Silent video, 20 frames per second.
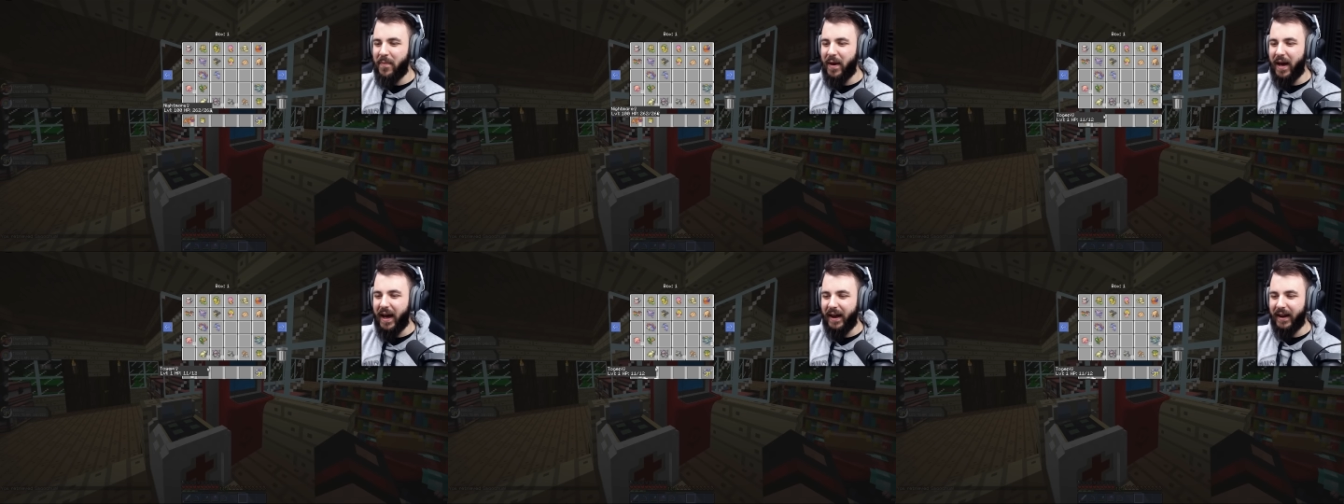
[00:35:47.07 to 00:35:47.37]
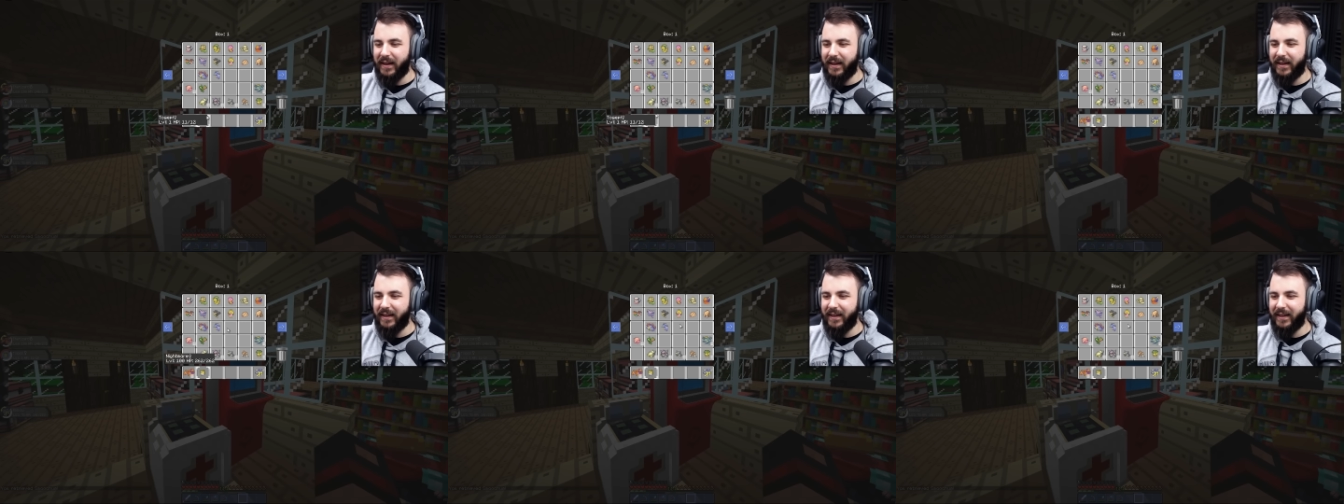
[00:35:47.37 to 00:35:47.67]

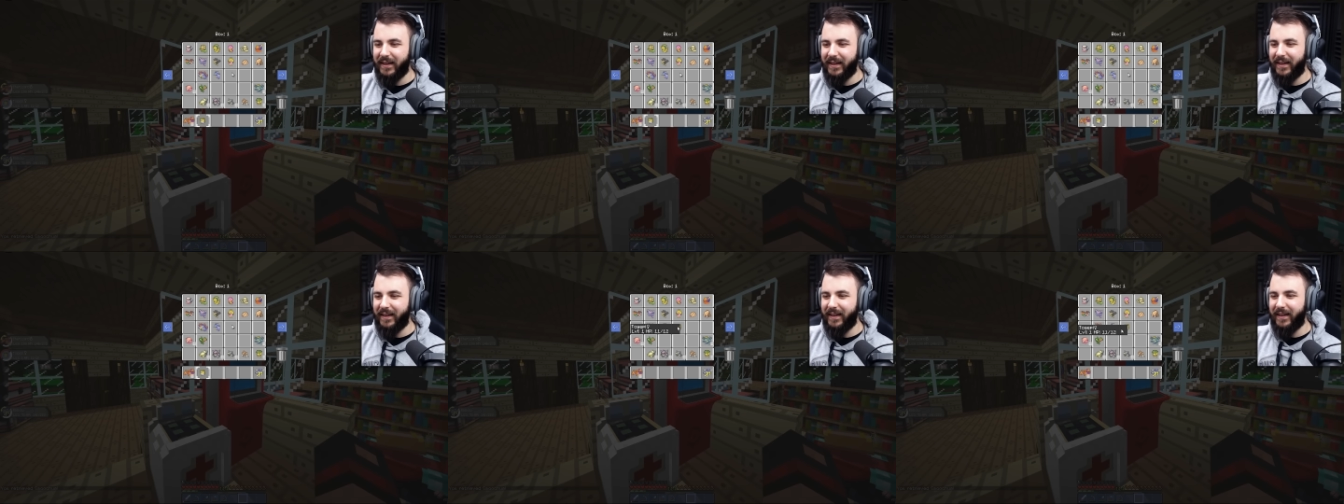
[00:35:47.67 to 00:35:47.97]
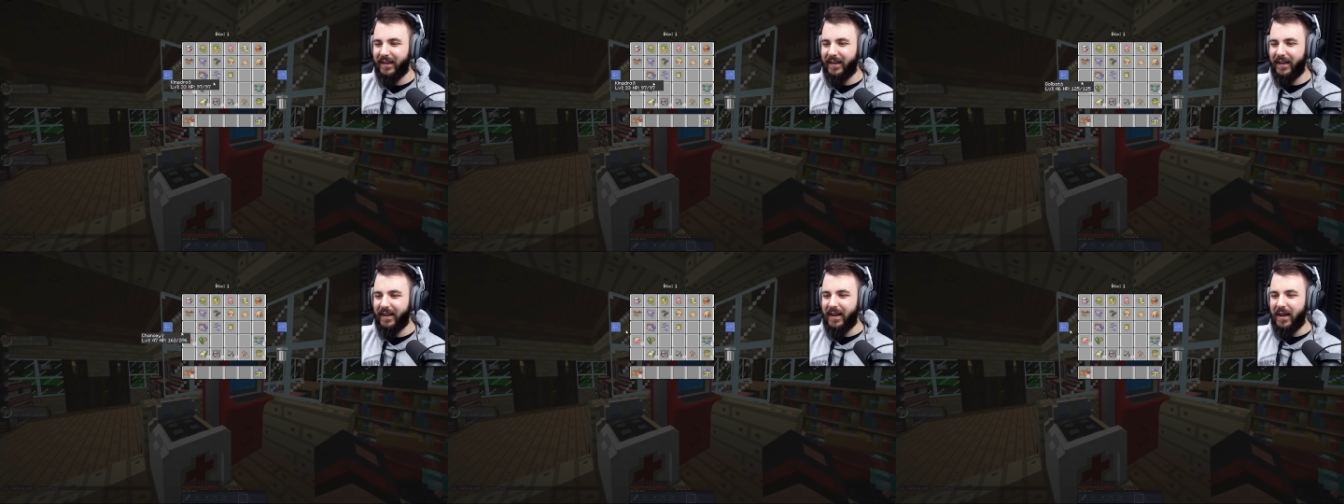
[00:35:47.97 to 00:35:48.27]
back
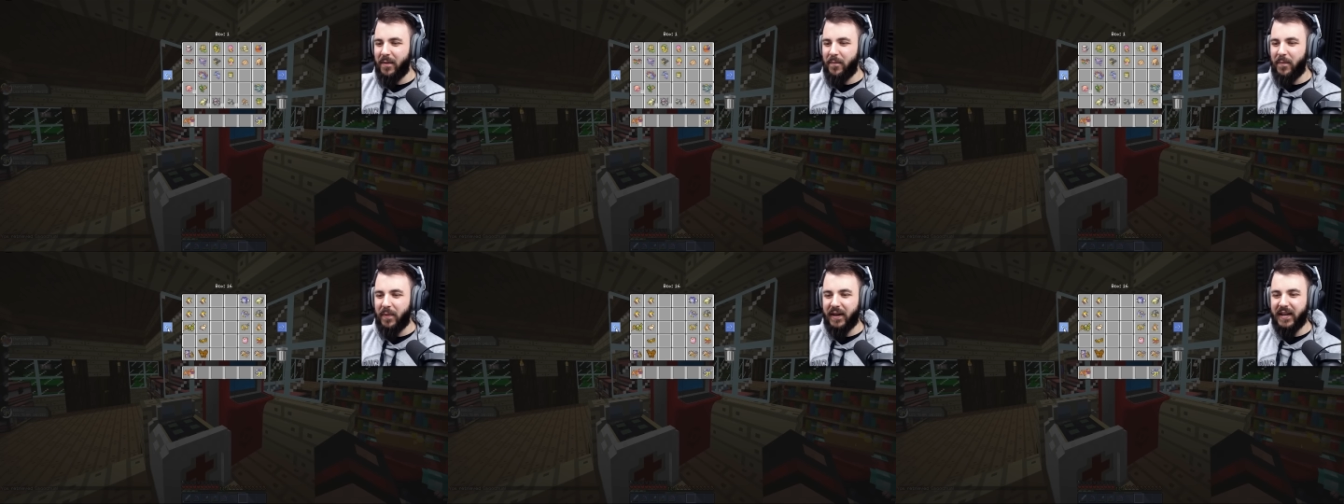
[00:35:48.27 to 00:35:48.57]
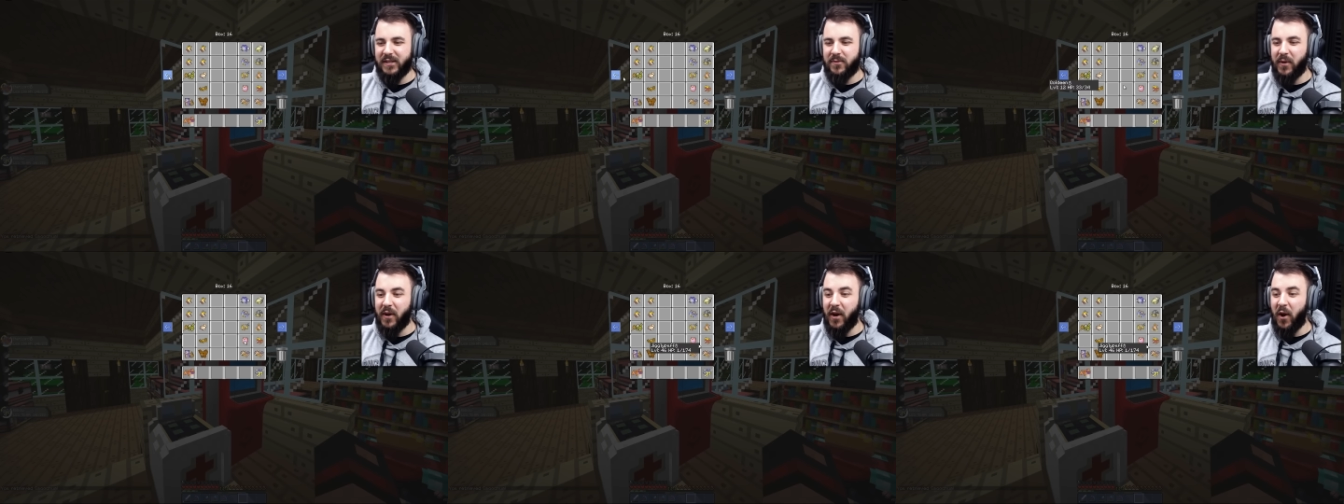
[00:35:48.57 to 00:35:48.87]

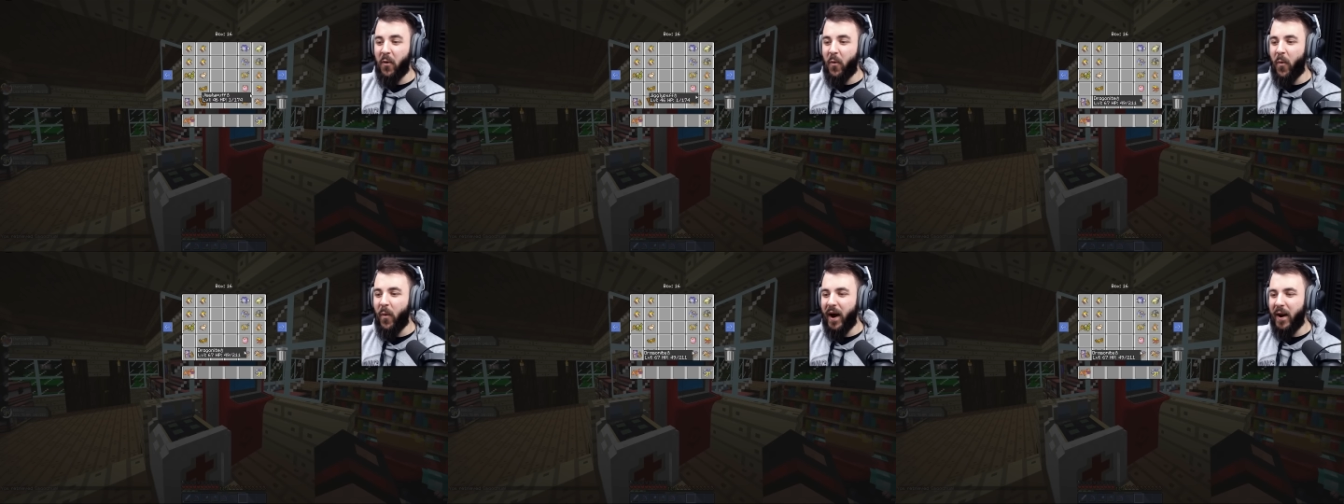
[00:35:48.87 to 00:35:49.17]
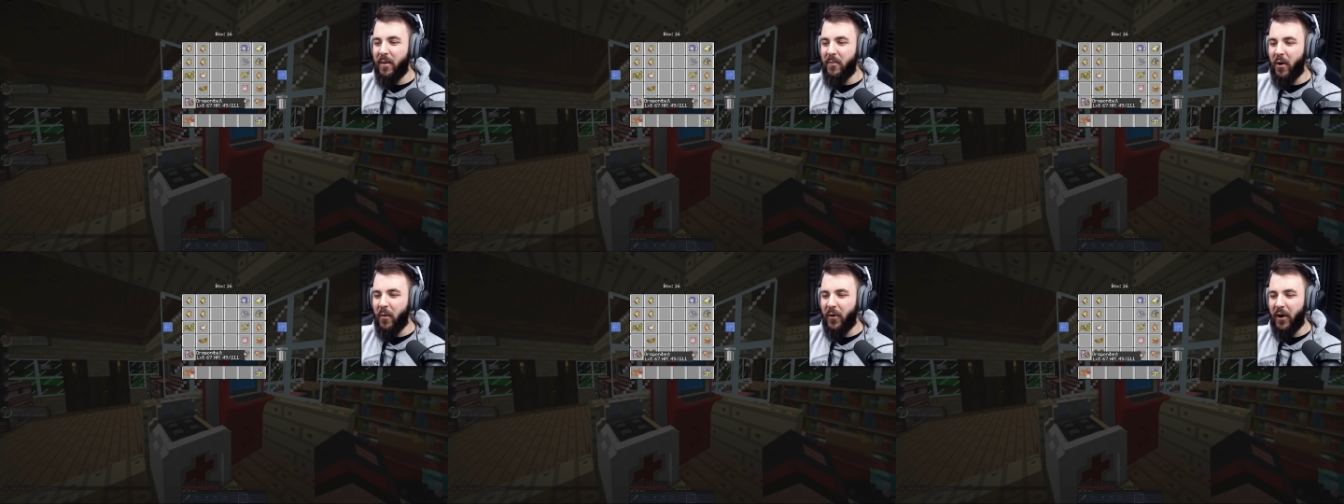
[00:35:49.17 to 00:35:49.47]
because we got
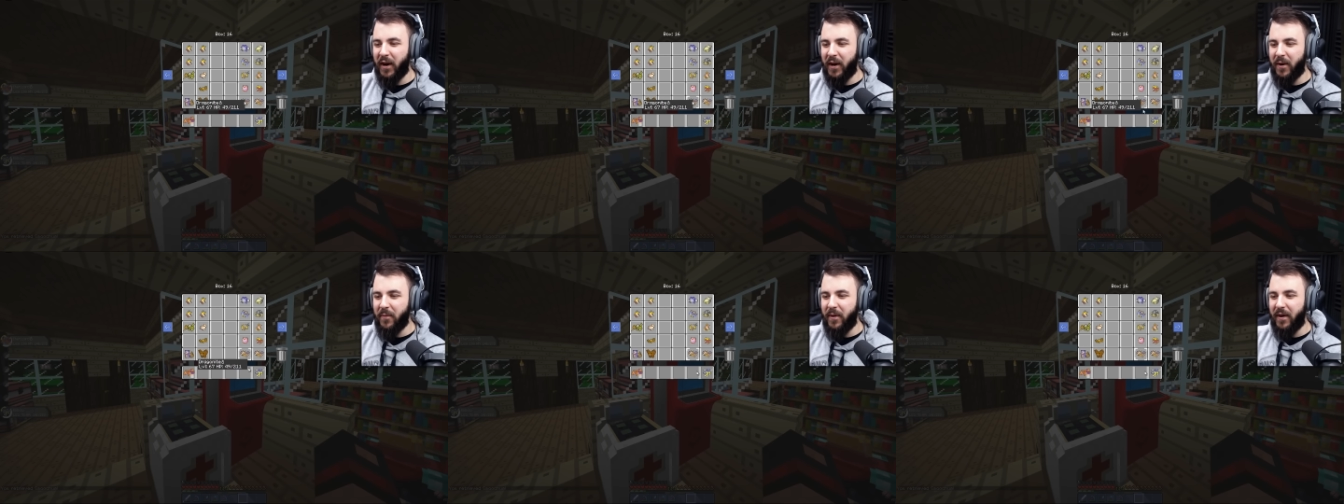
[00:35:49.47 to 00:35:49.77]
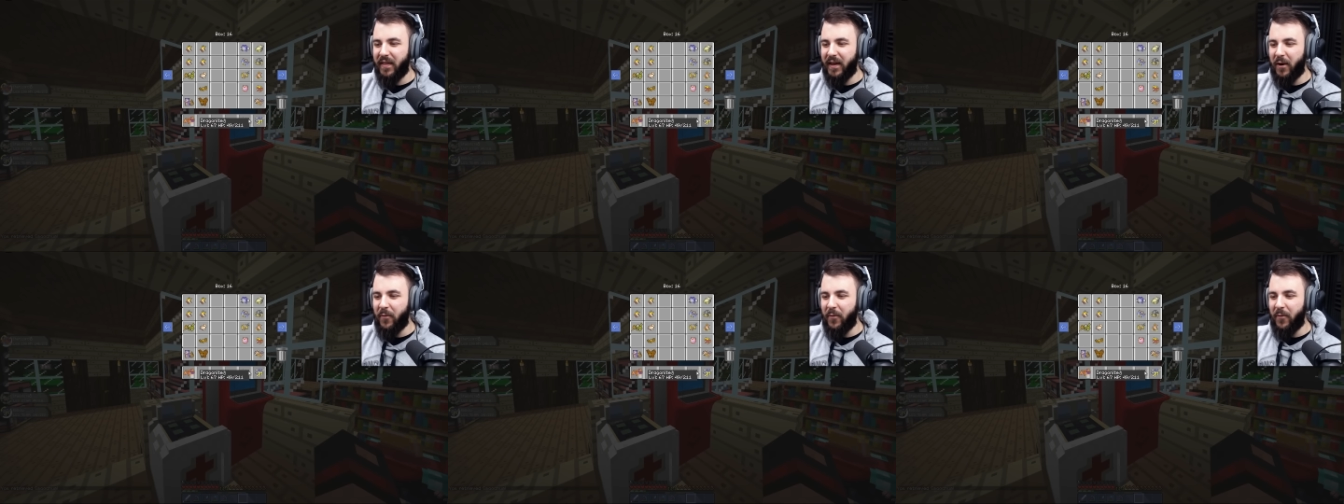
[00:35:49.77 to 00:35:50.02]
one more Pokemon that